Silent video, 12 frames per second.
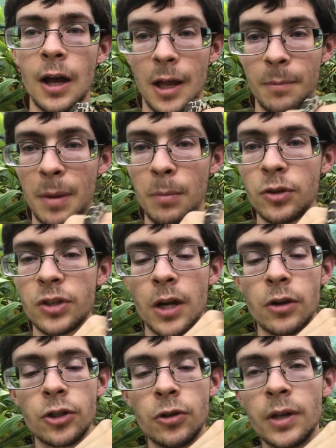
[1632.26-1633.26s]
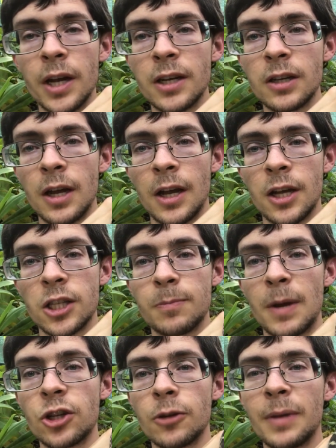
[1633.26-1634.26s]
Members there do get
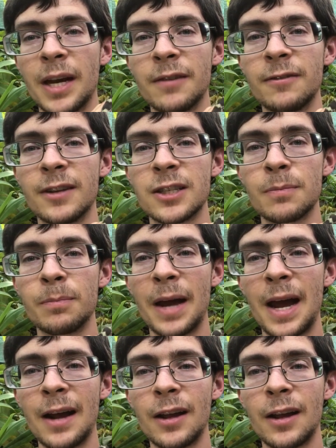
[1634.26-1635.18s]
special benefits back,